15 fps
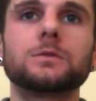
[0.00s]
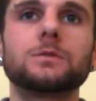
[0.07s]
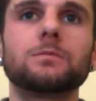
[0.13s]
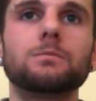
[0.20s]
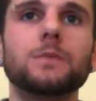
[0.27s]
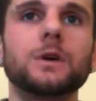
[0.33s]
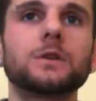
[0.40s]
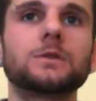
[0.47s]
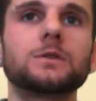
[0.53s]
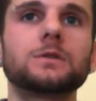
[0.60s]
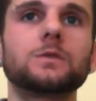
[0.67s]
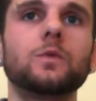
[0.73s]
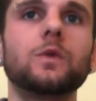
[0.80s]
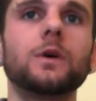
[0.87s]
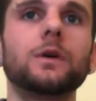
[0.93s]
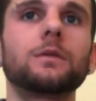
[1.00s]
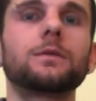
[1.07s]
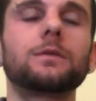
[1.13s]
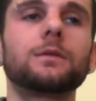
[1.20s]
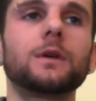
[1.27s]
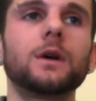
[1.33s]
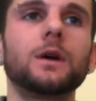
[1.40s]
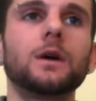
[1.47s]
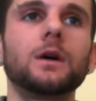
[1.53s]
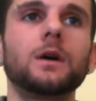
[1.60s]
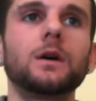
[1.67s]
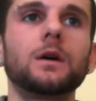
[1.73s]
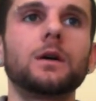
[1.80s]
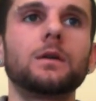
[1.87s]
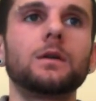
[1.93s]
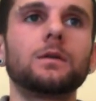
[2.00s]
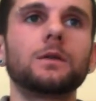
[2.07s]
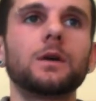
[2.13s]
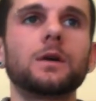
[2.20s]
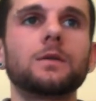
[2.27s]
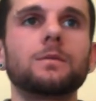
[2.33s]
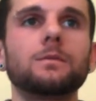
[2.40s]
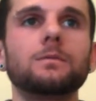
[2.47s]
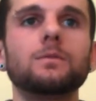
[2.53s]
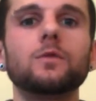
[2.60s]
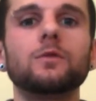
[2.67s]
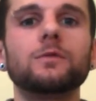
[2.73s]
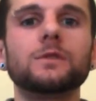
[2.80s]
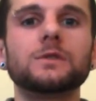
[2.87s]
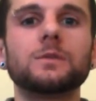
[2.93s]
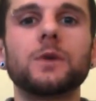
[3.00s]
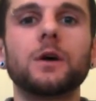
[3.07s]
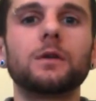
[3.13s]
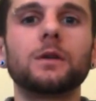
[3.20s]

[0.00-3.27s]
mixed with like movies about